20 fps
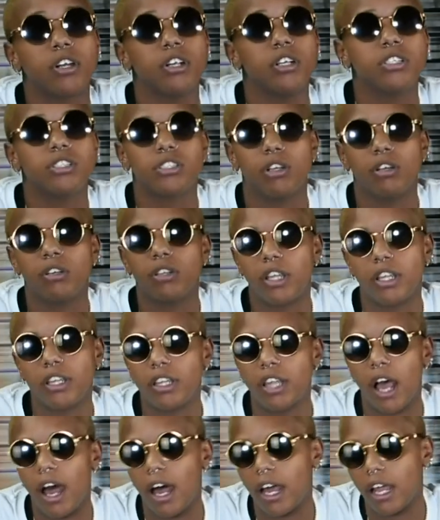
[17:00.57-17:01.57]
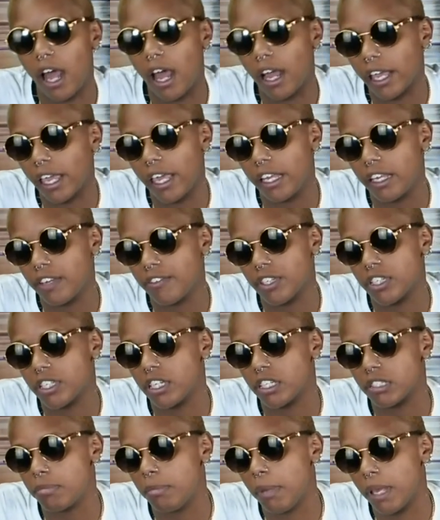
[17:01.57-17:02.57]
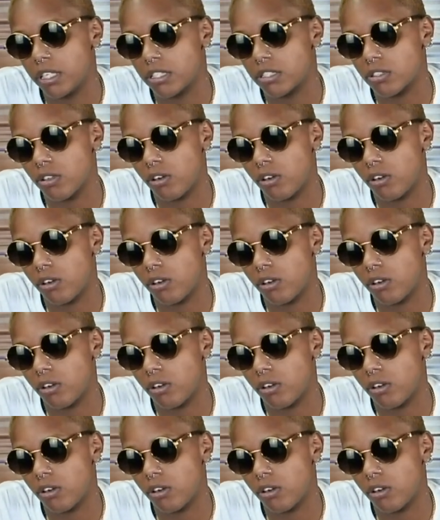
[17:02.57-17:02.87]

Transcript: So I can't even touch base